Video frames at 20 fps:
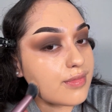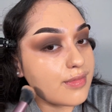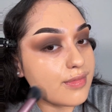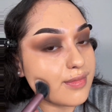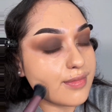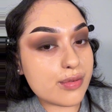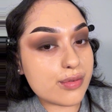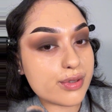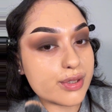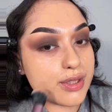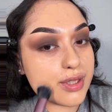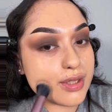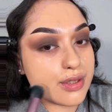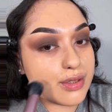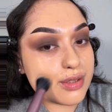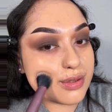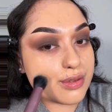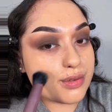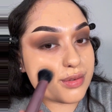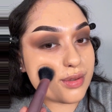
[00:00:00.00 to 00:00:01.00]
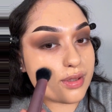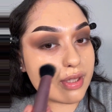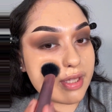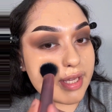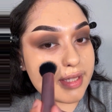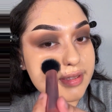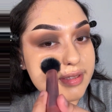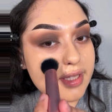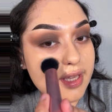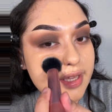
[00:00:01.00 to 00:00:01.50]
I really do
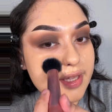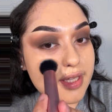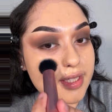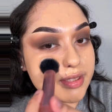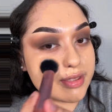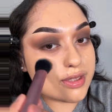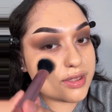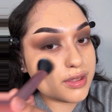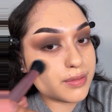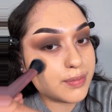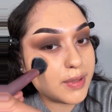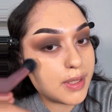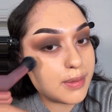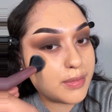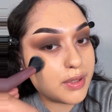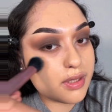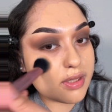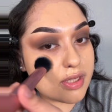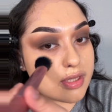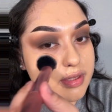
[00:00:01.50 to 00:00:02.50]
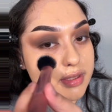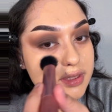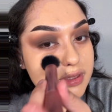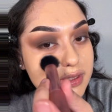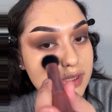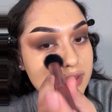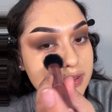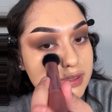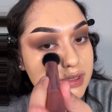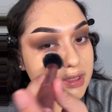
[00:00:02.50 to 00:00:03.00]
like that Essence primer because it
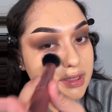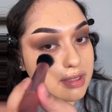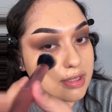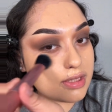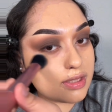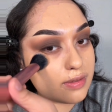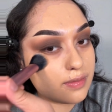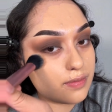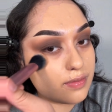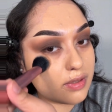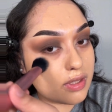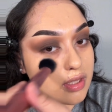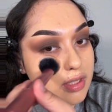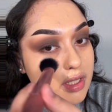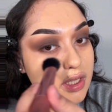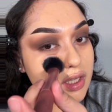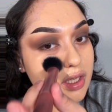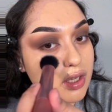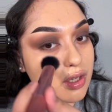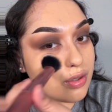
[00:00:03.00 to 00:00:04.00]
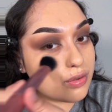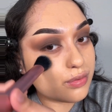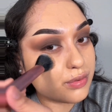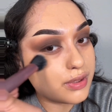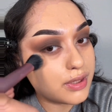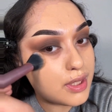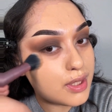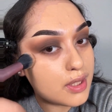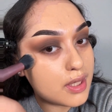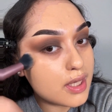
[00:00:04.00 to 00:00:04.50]
does leave a
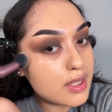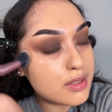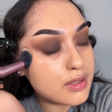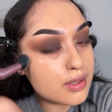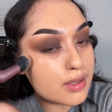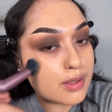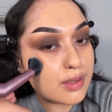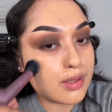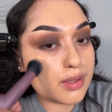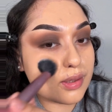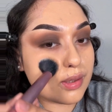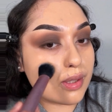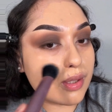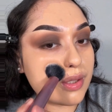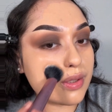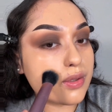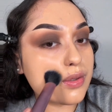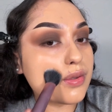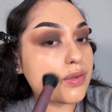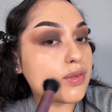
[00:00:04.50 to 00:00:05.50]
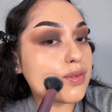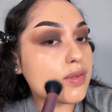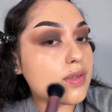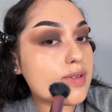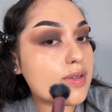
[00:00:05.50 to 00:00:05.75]
really nice glow.